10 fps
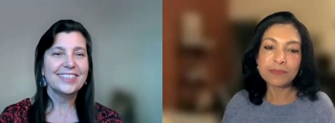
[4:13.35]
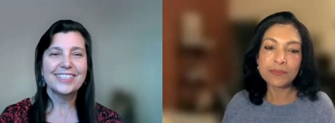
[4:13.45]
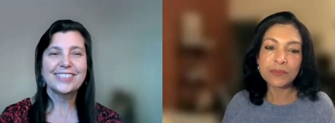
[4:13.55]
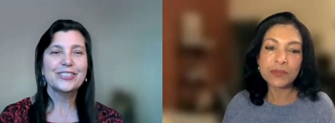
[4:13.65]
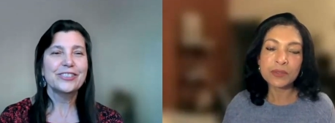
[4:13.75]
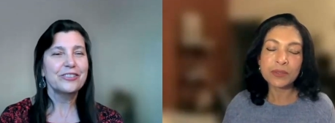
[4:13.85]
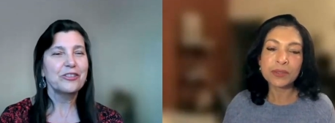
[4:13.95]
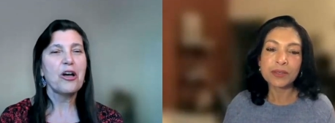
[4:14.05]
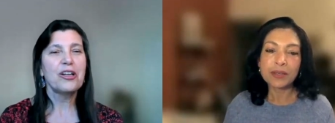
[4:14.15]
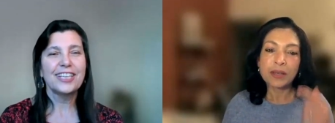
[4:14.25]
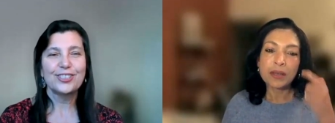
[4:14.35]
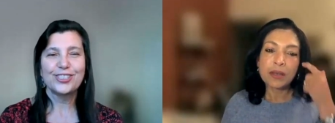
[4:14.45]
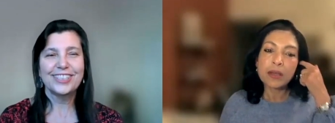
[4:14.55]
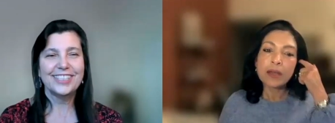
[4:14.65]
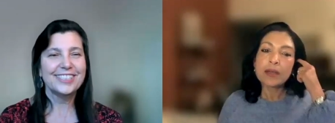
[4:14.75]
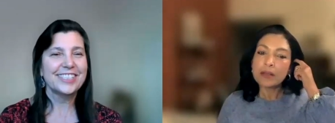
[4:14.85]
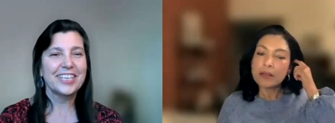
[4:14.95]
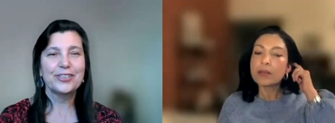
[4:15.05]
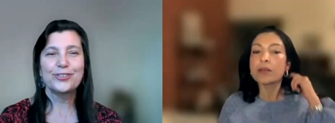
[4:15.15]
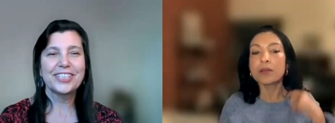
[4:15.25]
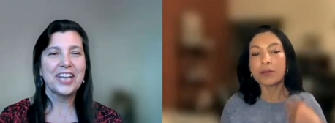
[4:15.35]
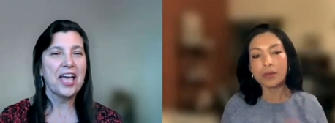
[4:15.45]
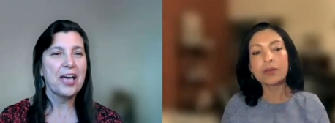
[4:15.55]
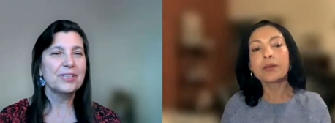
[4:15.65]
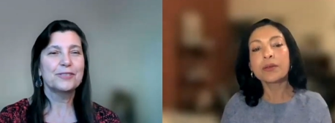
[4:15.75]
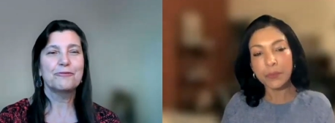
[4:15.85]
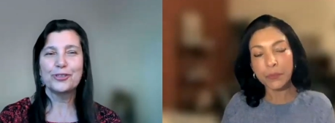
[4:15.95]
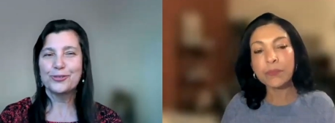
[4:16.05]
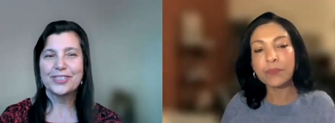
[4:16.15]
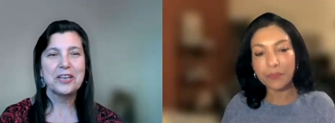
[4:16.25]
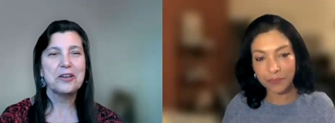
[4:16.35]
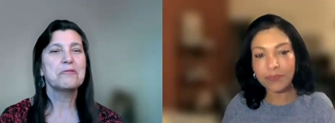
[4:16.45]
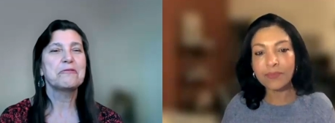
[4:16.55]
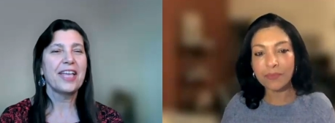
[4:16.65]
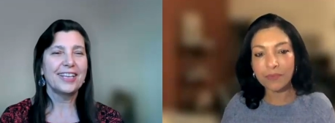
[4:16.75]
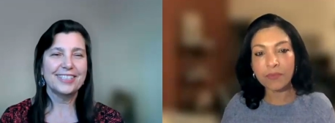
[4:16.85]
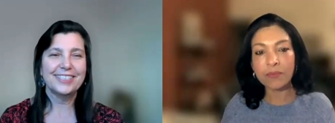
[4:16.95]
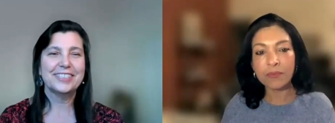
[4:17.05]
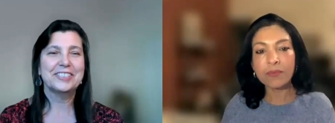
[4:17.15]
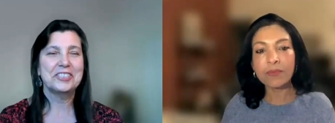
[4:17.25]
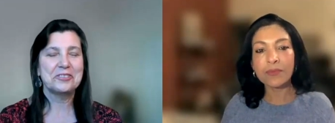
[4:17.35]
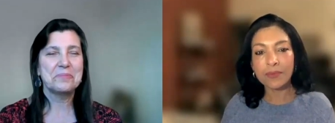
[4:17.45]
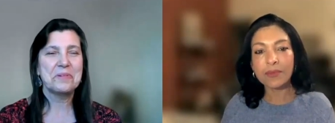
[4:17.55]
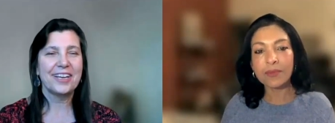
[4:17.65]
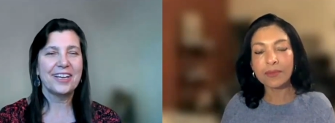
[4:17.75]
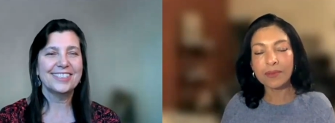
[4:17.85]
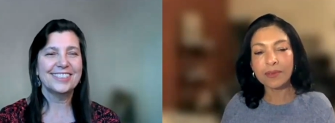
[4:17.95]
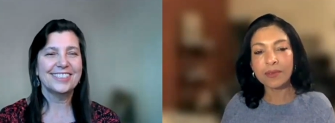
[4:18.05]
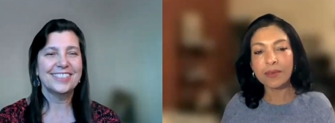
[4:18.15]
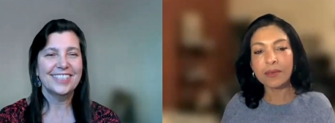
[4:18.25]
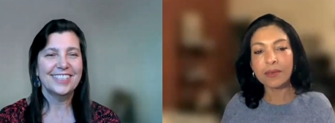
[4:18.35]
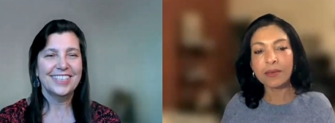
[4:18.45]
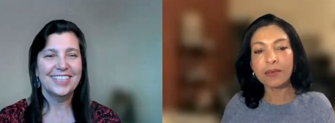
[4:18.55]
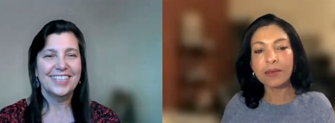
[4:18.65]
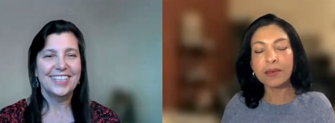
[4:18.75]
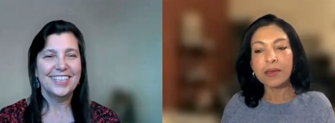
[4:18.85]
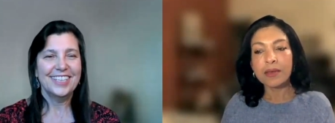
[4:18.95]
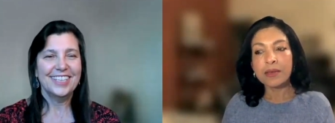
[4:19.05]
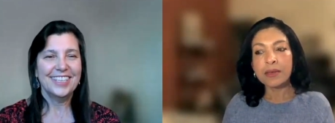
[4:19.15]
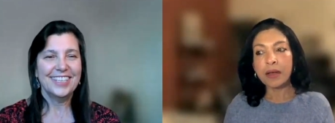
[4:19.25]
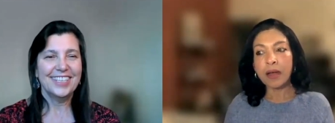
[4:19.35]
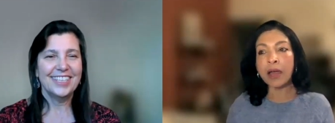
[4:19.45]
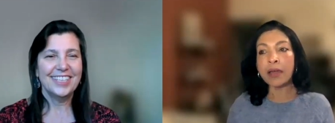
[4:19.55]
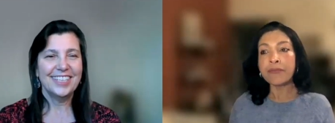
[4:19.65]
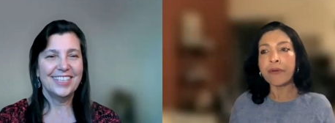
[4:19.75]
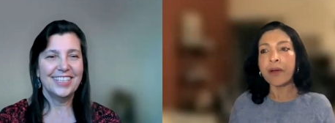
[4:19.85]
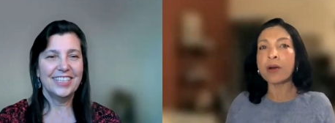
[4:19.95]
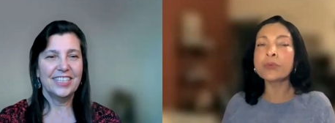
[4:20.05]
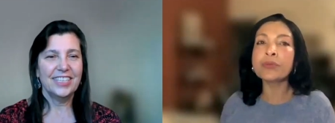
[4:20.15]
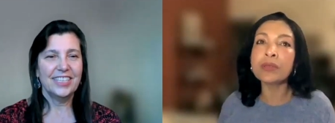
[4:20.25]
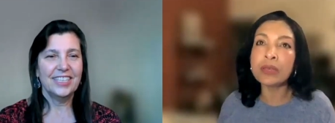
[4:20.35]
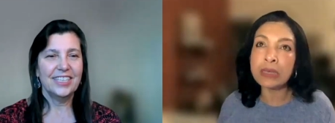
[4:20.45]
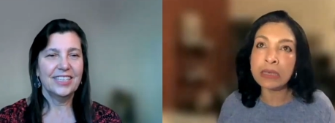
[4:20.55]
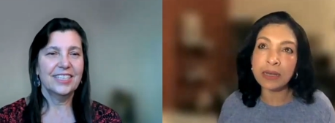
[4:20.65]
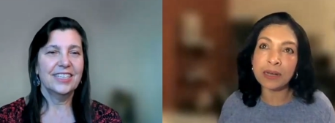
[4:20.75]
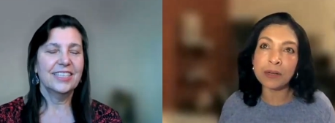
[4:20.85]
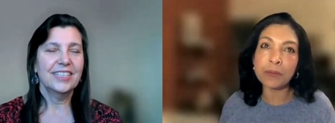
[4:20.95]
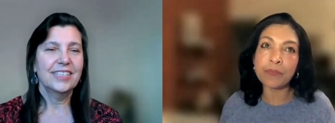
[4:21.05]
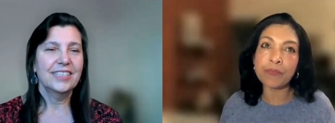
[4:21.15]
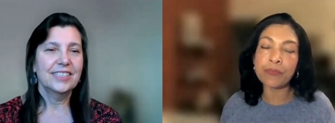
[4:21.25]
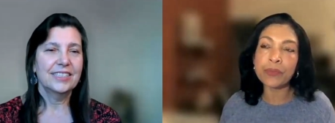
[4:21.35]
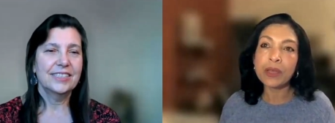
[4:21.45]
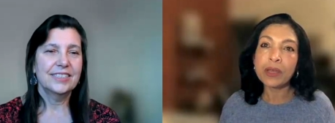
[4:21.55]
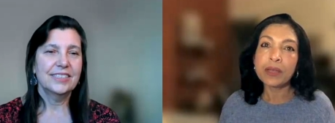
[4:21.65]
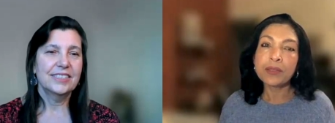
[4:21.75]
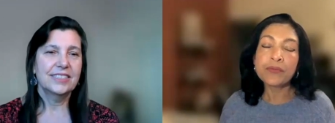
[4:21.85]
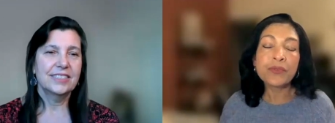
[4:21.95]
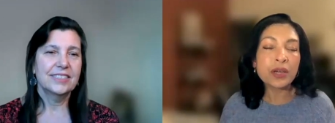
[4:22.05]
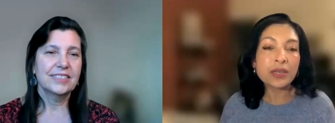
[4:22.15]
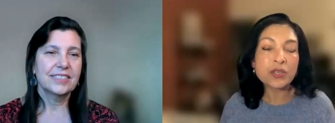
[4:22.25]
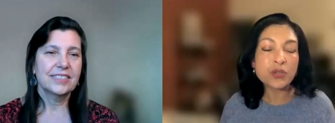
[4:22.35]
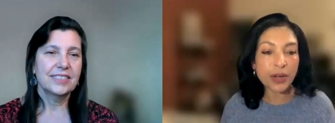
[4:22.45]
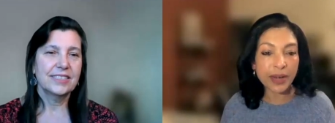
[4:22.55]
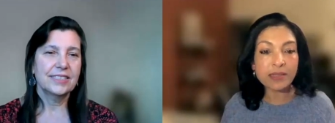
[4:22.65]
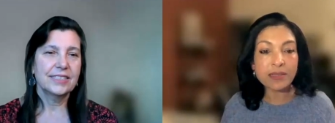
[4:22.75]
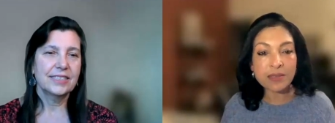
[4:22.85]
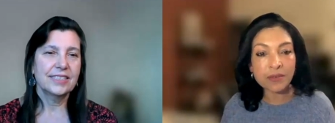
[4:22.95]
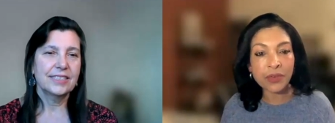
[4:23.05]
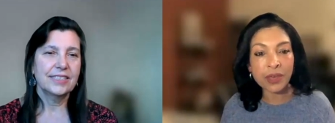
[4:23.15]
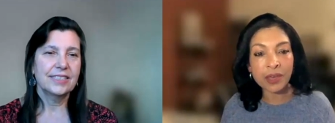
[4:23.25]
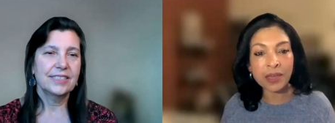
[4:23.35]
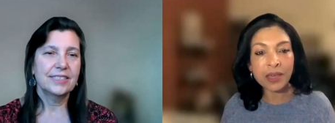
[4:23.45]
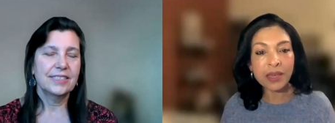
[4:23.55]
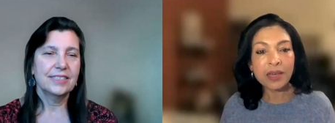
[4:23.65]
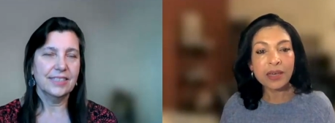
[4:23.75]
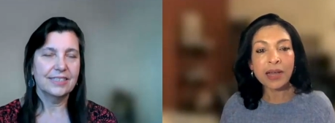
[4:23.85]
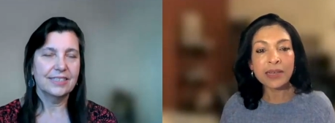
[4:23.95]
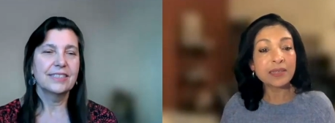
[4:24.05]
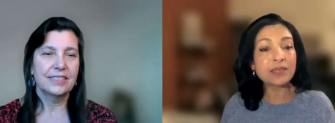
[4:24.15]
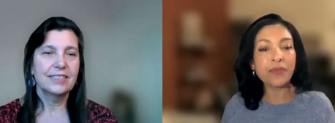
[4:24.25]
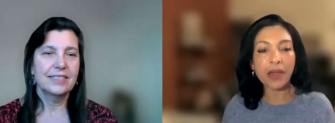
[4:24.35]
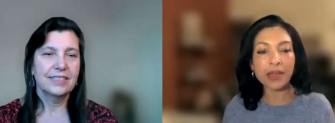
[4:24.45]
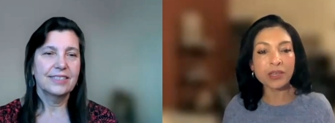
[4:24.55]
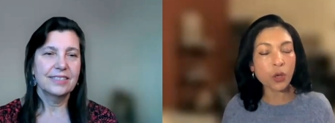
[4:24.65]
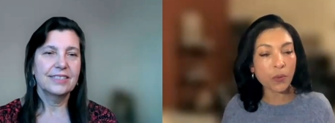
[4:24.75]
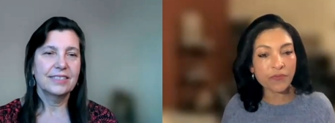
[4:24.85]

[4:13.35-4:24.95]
Speaker 1: the, this knowledge and these skills and habits for yourself and in clinical practice?
Speaker 2: Yeah, I found the um, the VIA Strength Survey identifying top